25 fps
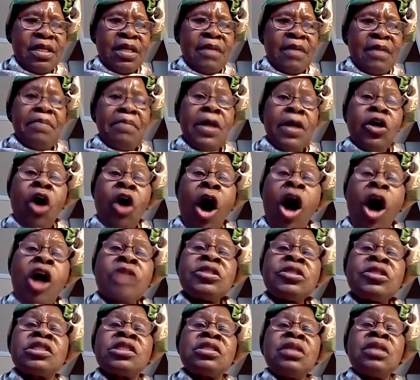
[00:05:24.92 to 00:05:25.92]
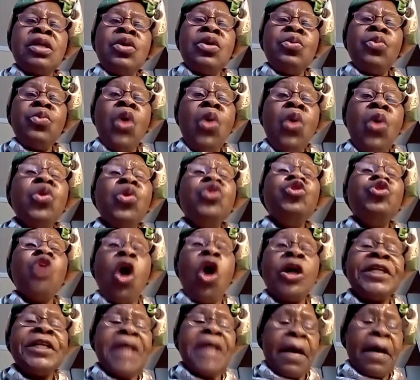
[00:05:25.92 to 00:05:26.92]
Because we will
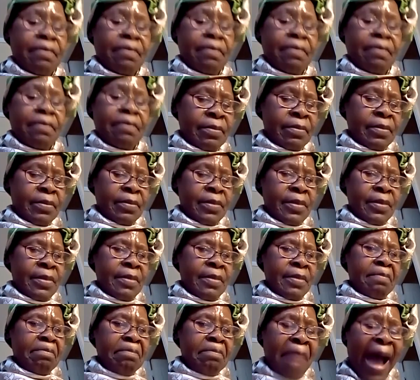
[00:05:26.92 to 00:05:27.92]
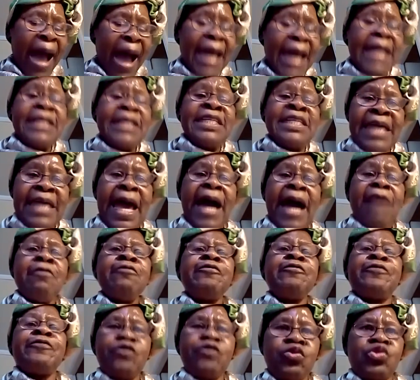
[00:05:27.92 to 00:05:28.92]
know them by their
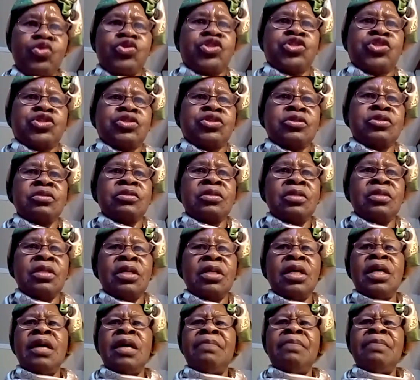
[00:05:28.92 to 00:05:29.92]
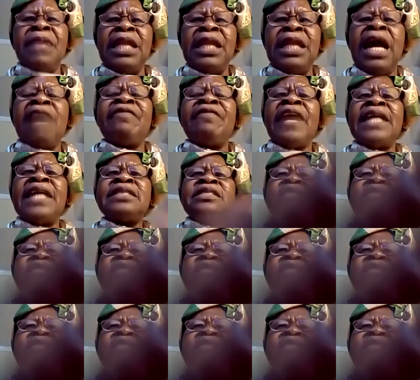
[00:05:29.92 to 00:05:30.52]
fruits. Beloved,